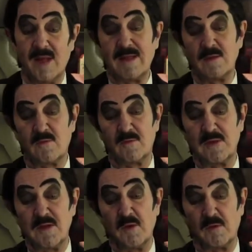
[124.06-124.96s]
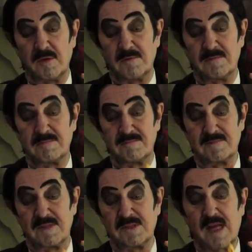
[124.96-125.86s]
while I look for the yolk.
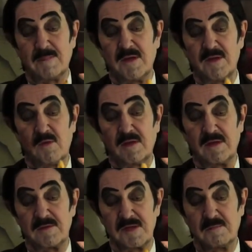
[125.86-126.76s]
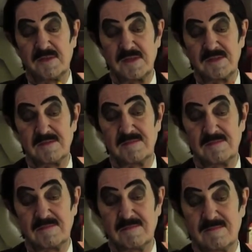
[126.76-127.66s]
There's gotta be a yolk in here someplace.
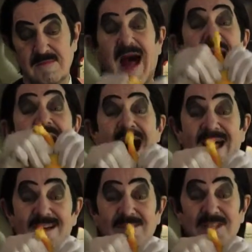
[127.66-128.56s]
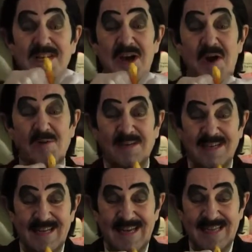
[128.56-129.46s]
Ah, there's the yolk!
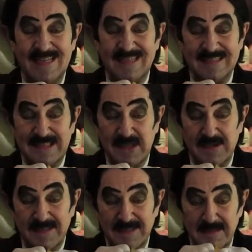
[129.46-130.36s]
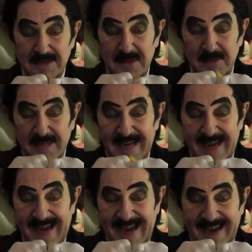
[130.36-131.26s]
You can see the yolk, there's the
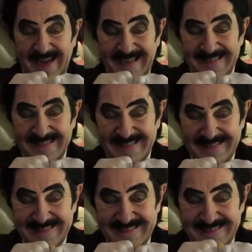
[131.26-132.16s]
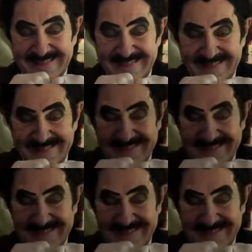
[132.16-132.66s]
yolk.